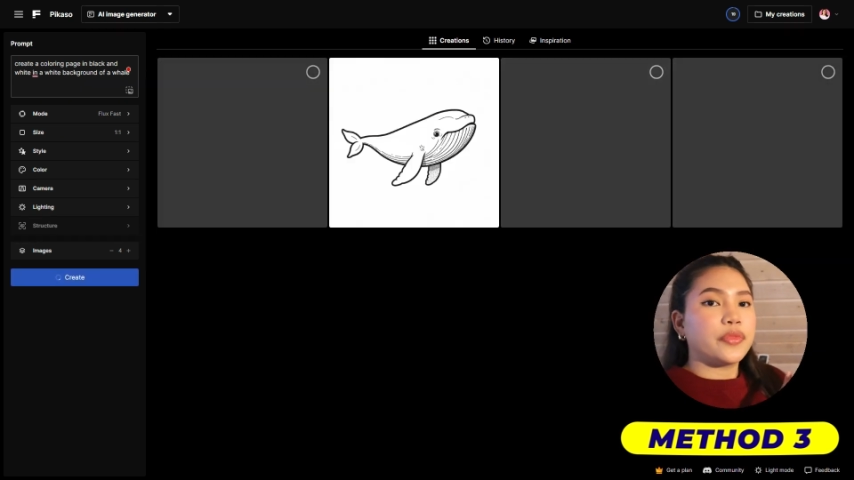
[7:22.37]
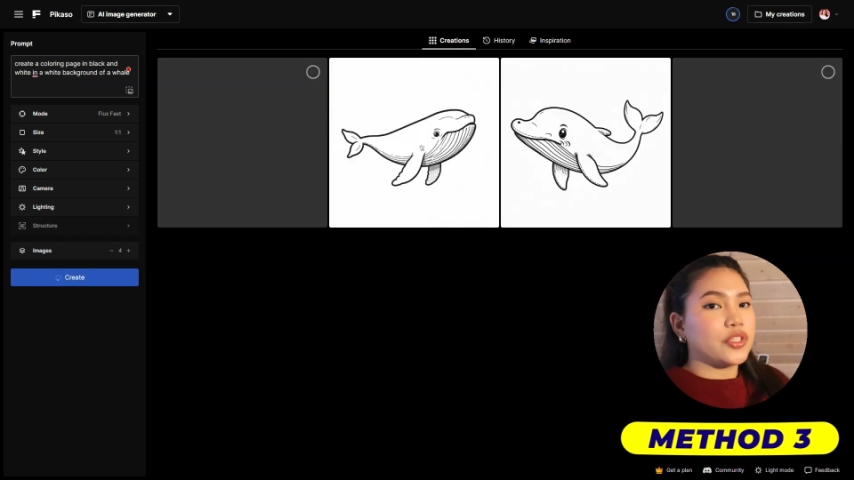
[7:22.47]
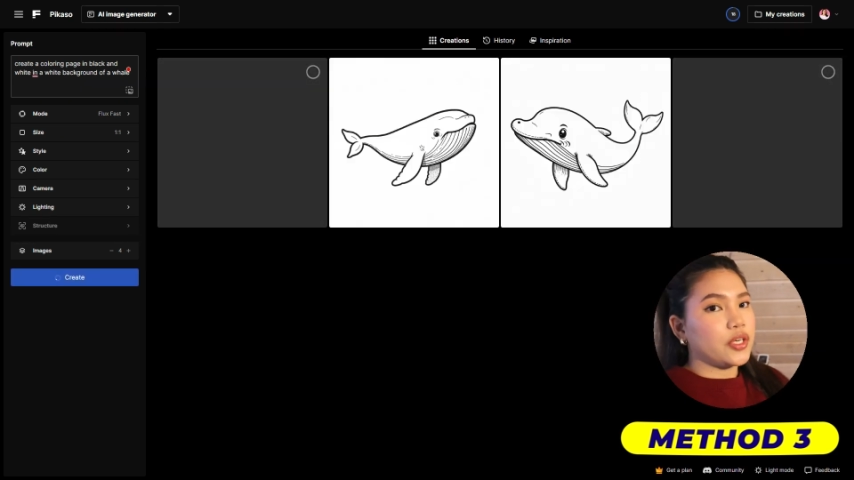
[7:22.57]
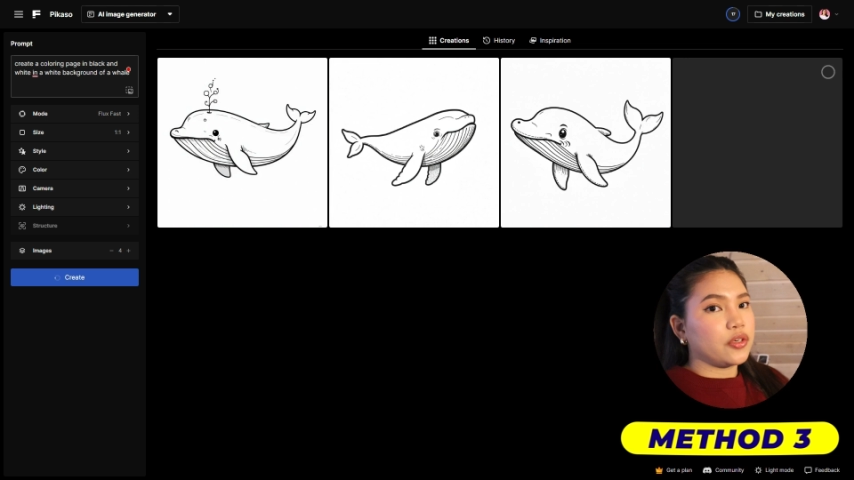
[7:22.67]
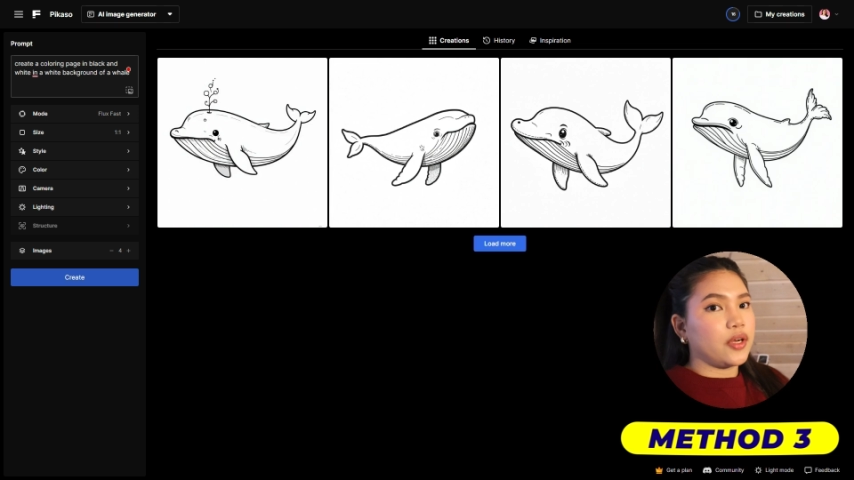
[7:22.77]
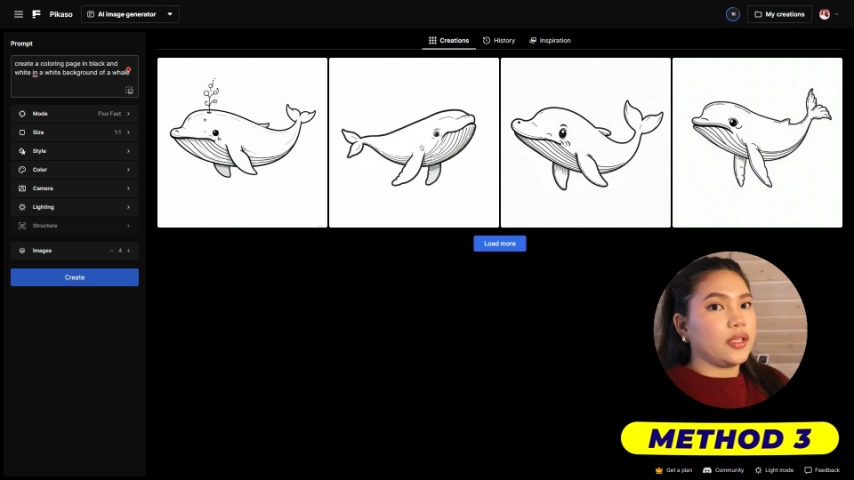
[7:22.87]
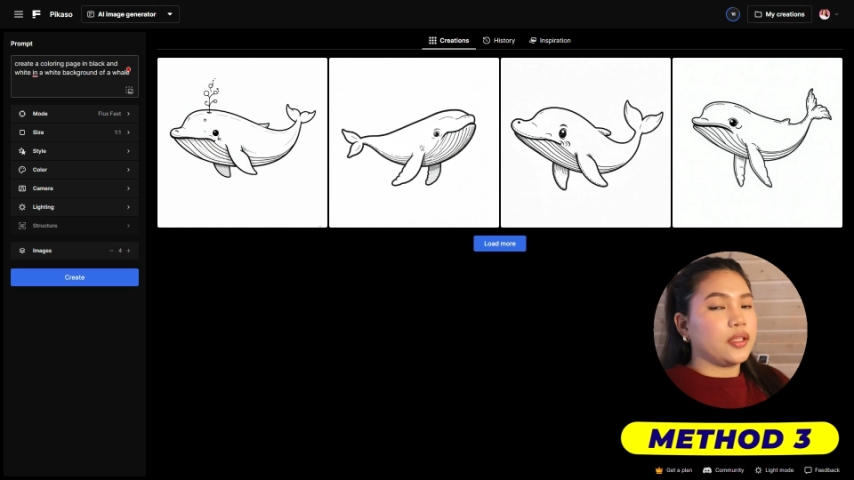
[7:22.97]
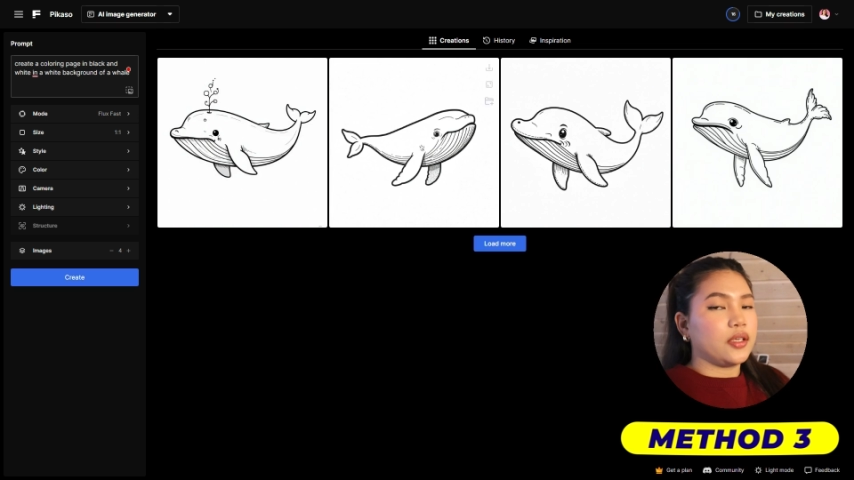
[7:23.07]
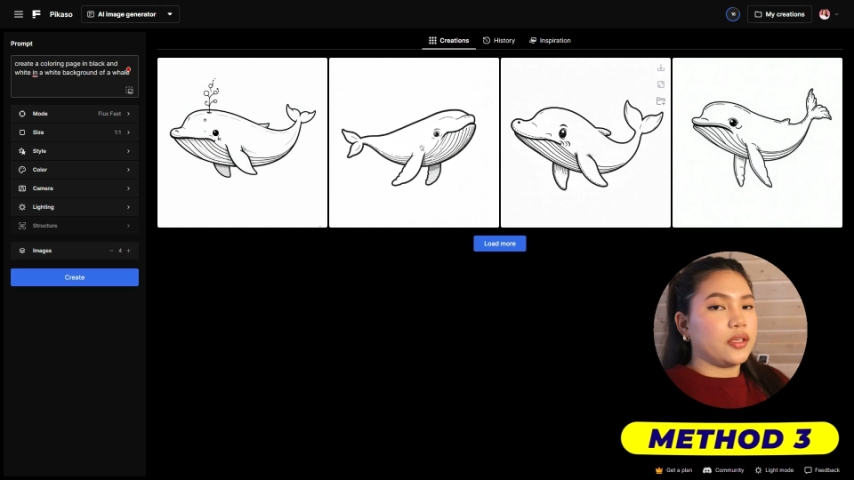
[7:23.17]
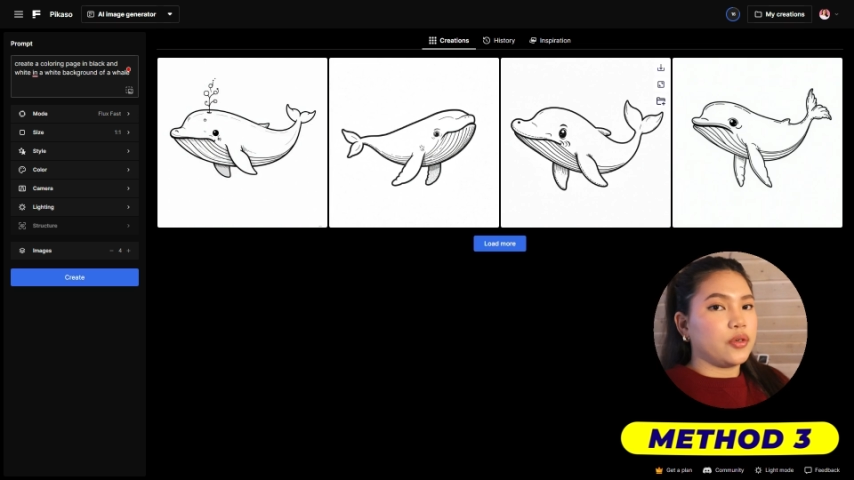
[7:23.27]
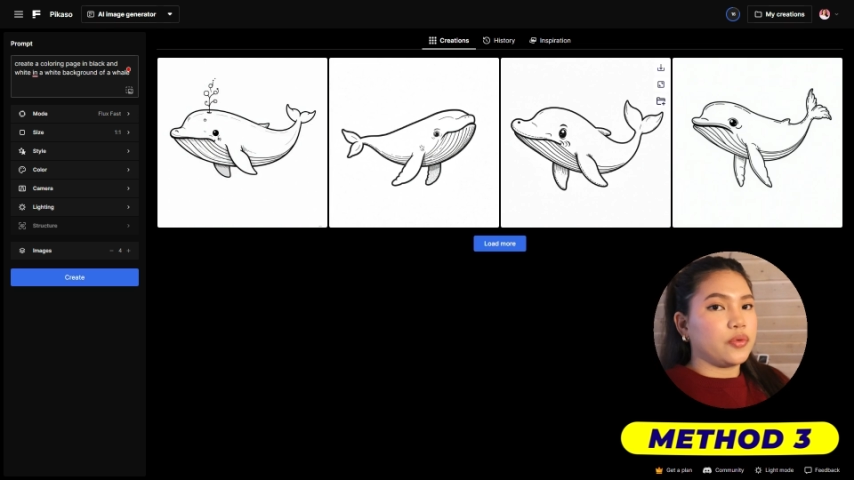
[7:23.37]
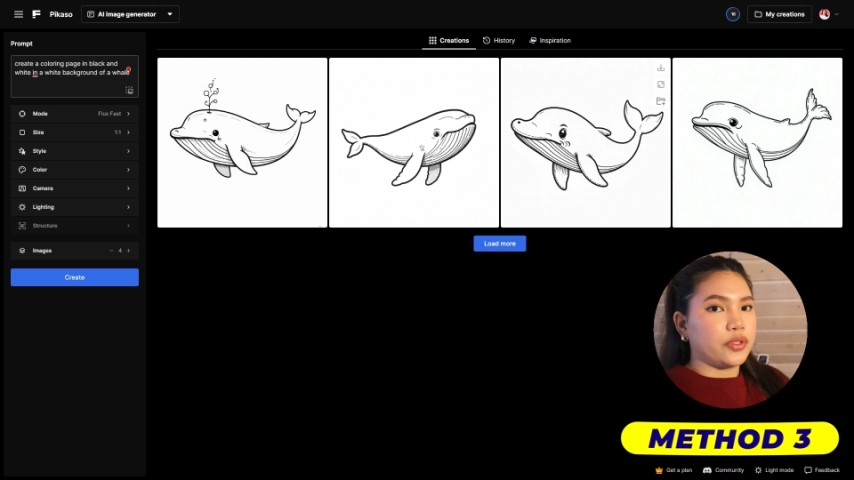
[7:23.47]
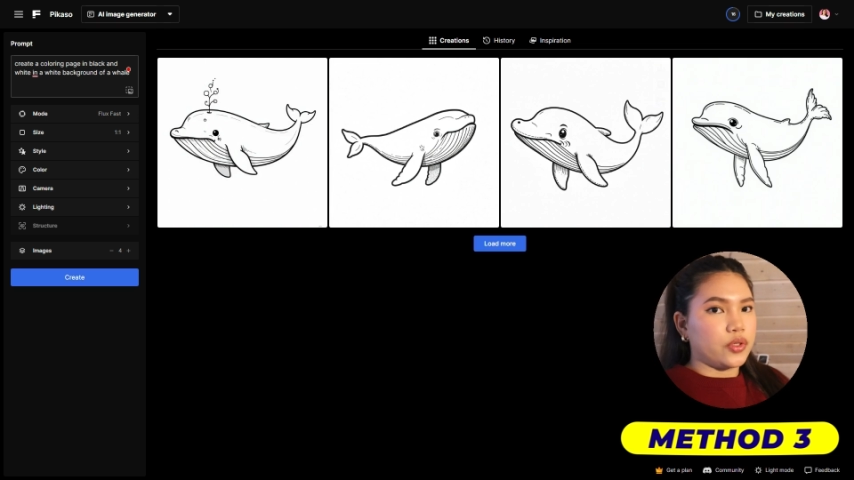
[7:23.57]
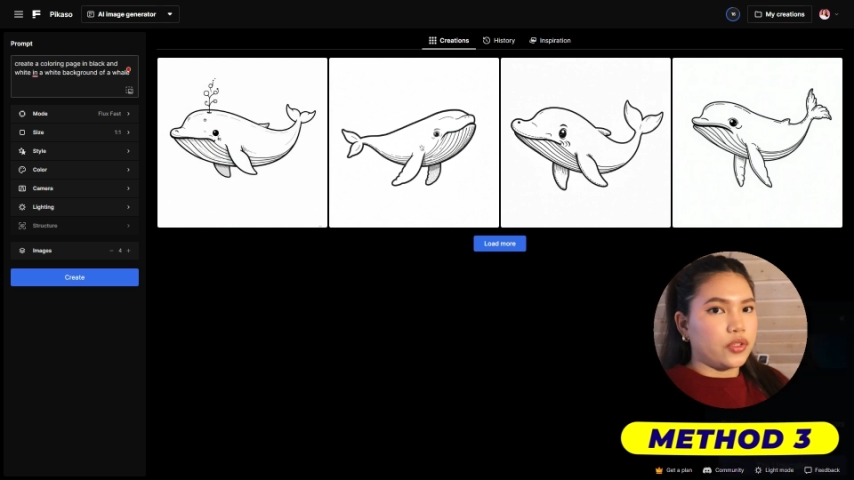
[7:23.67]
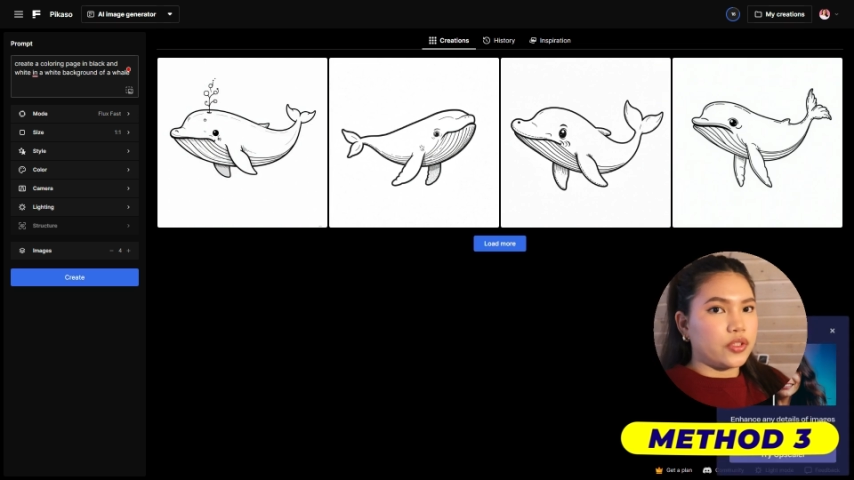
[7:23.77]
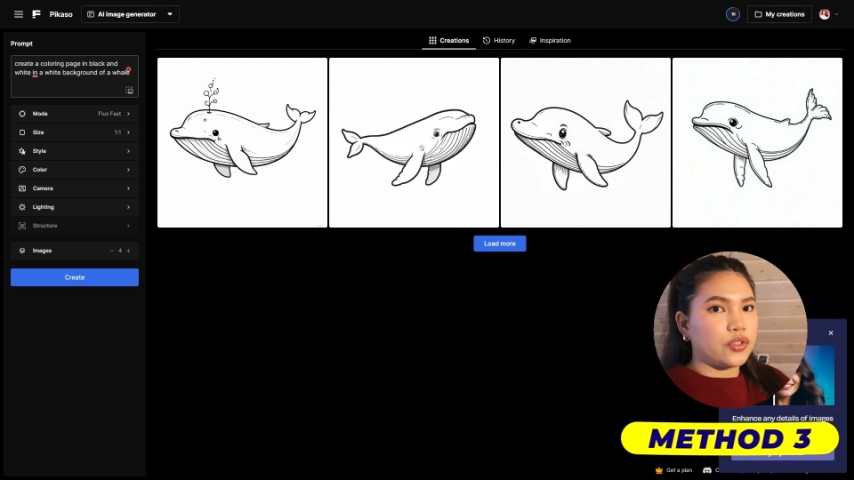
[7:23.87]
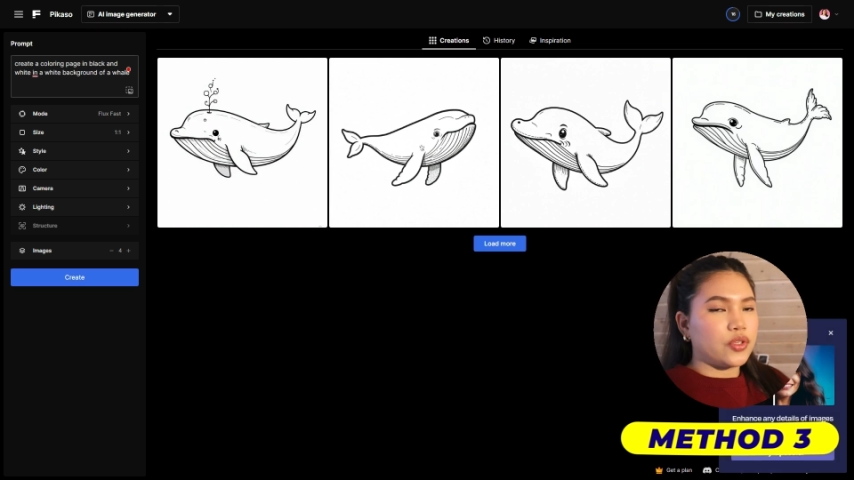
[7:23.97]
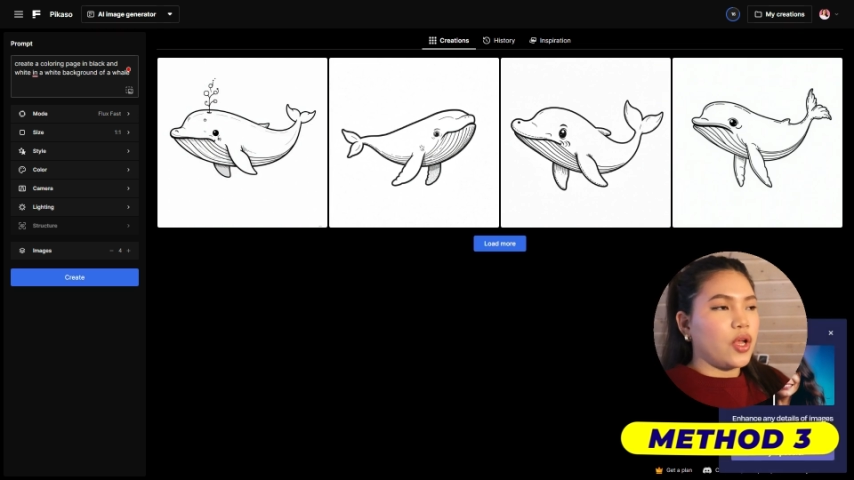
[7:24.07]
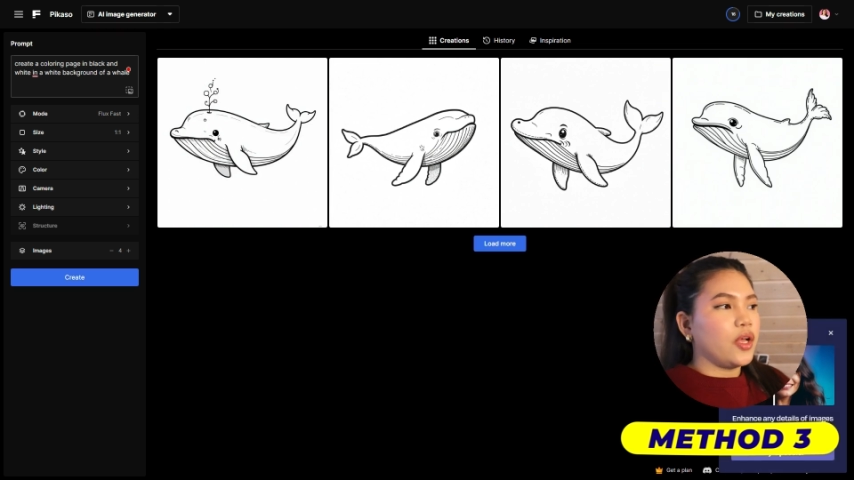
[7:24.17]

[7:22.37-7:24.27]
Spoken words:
generated results.